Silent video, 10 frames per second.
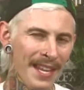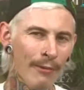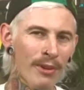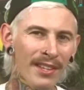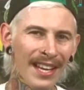
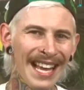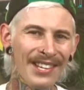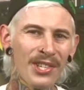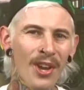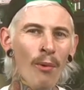Now, with
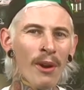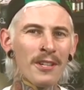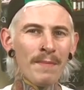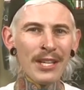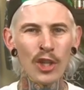glass, you don't want
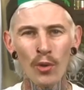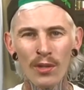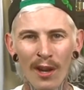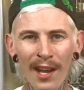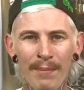it to be too
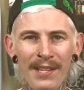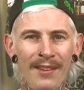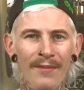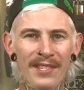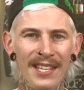tight because
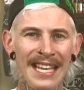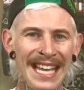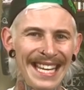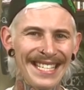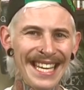obviously
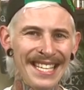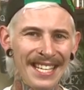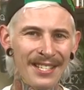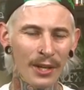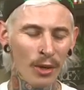it's
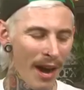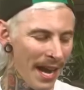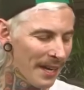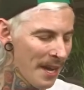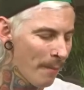easier to
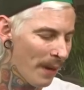crack.